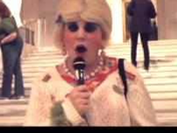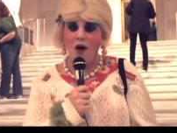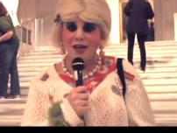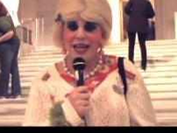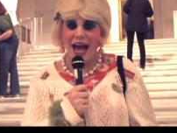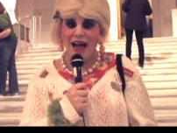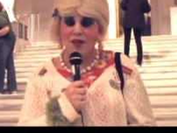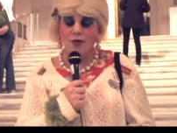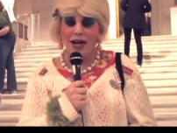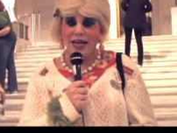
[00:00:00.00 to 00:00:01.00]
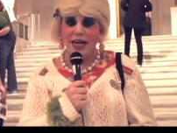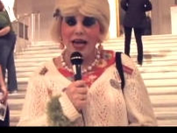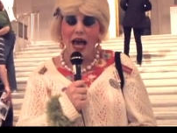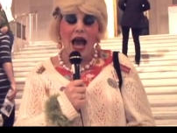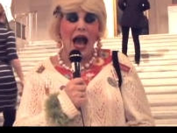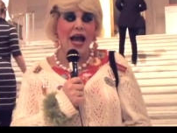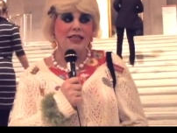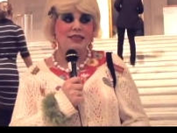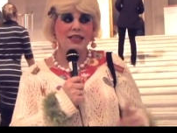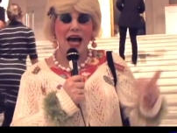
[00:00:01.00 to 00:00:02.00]
Art Gallery.
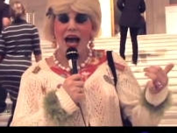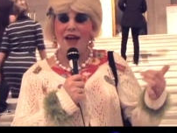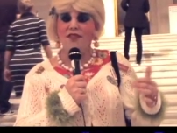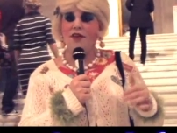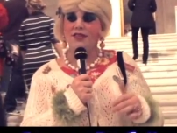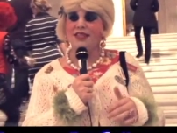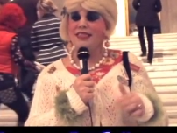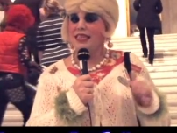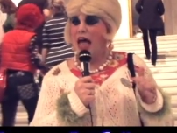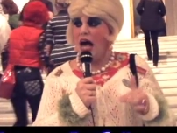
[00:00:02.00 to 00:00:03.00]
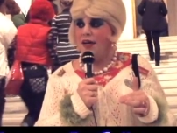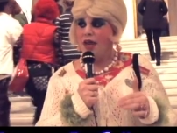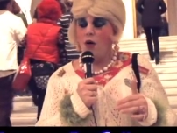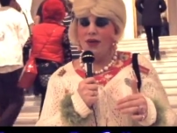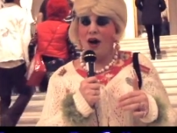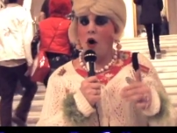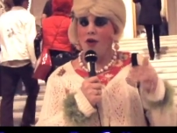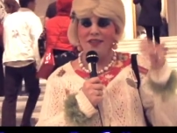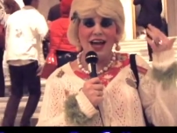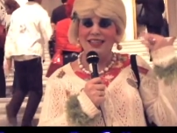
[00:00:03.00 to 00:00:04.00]
And tonight there's a salon going
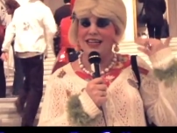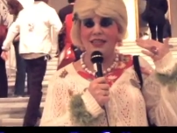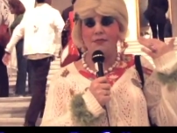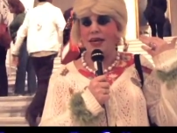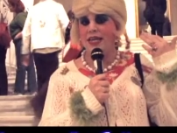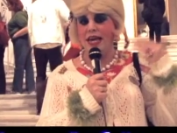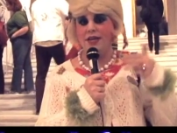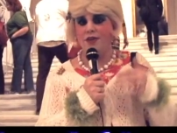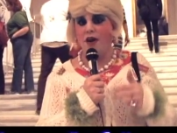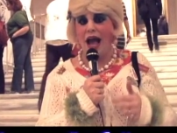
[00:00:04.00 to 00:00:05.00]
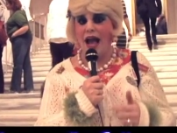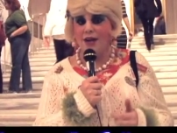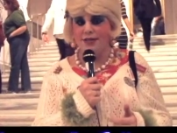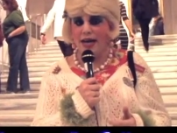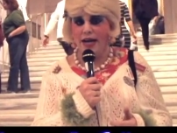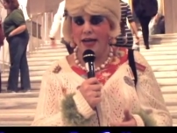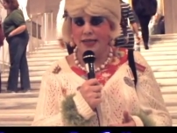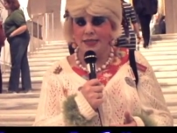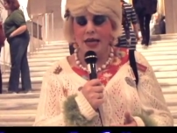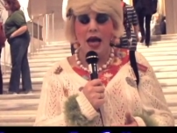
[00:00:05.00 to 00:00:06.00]
on, and that doesn't mean getting your hair
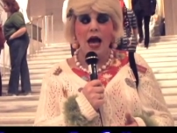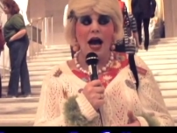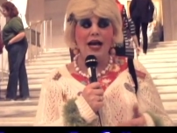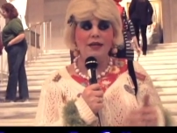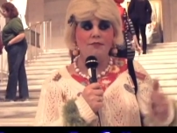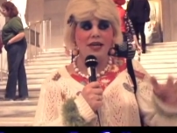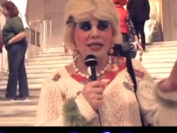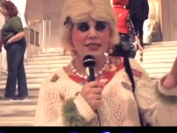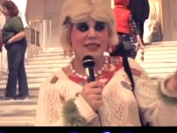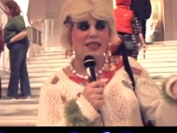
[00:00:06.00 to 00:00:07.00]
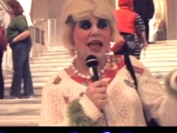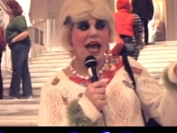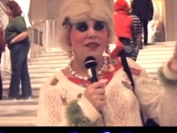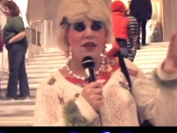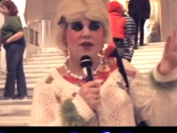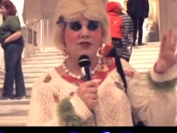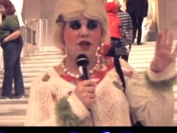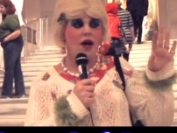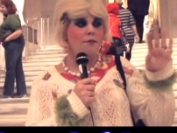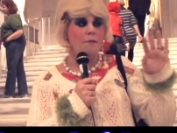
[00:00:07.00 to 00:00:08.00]
done. It means that there's
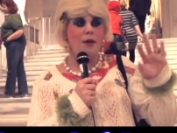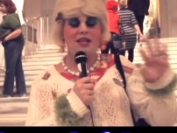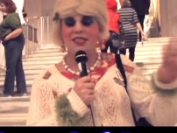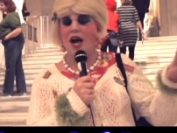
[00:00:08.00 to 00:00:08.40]
a bunch